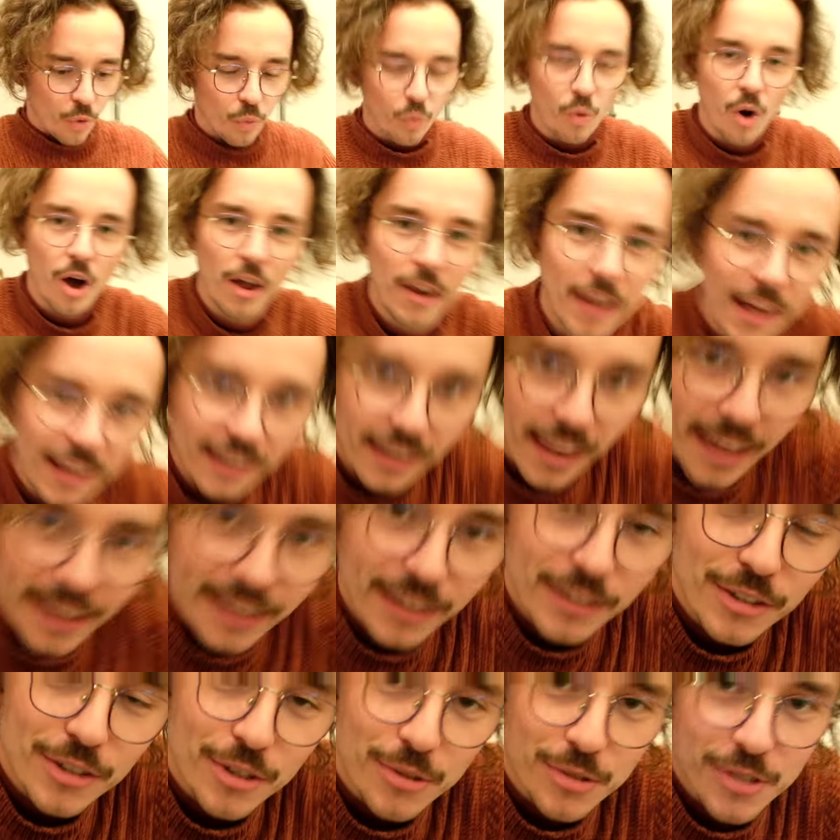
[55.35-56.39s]
While I
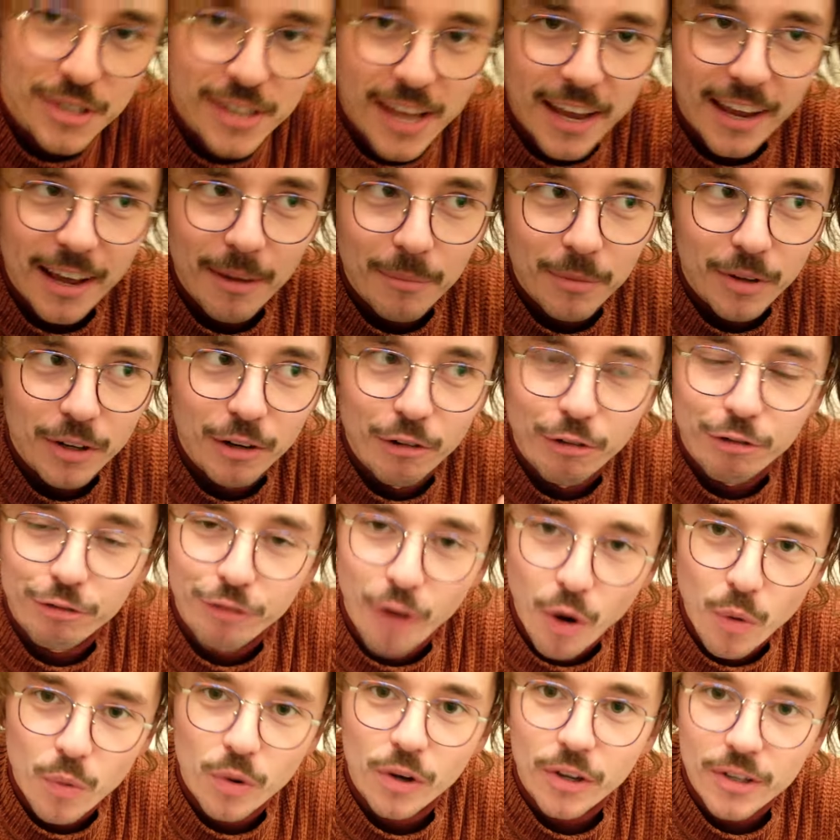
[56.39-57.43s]
like to say I'm gonna
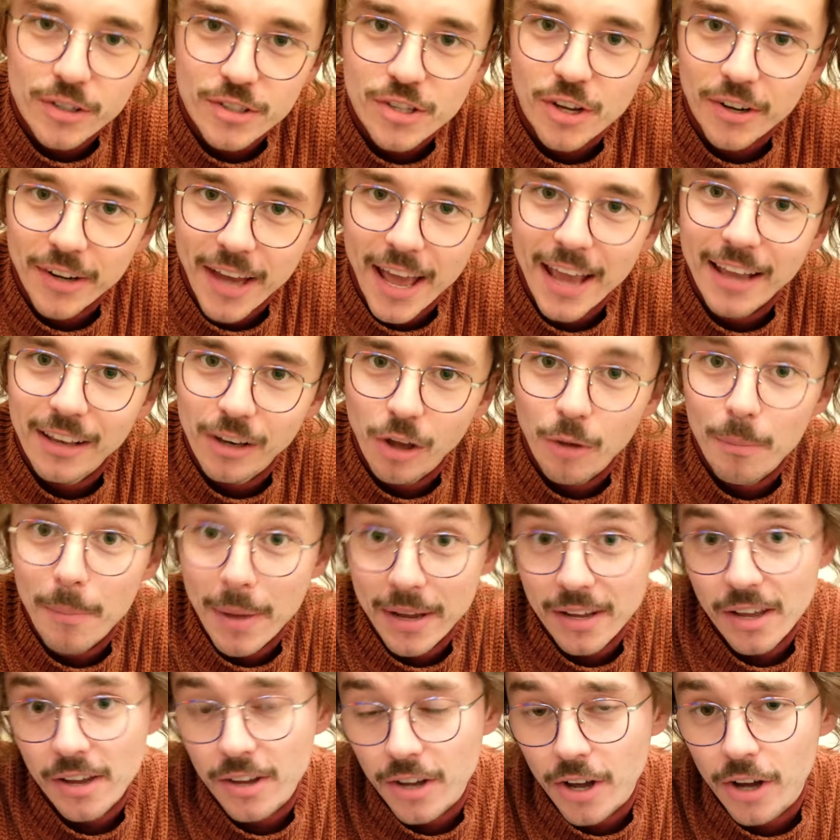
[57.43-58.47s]
focus on Halo
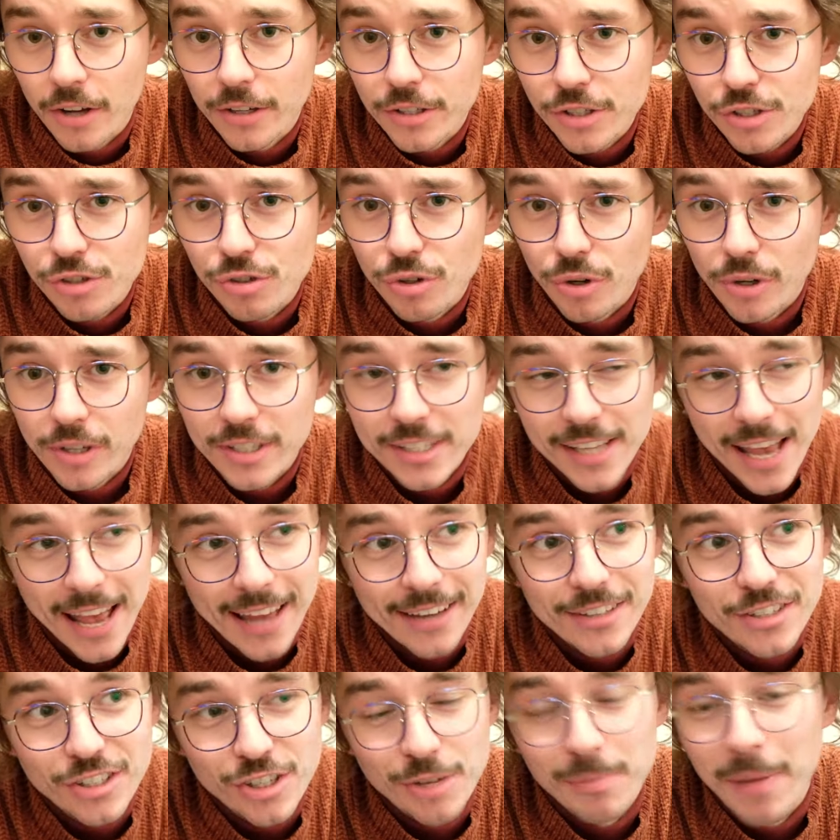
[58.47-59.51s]
Mega Construx
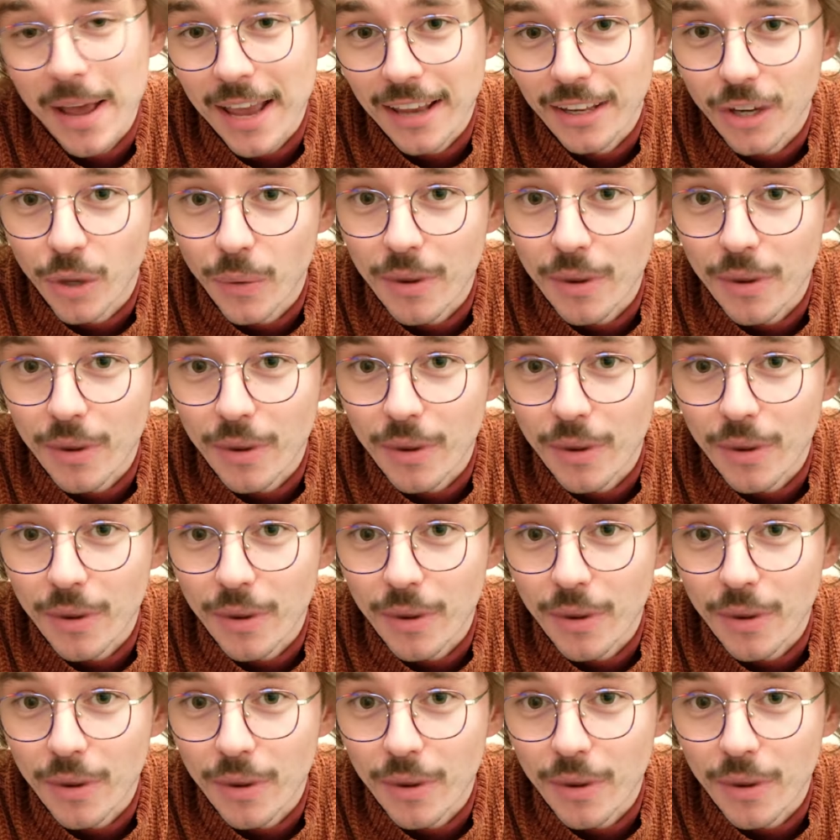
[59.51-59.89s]
and some Halo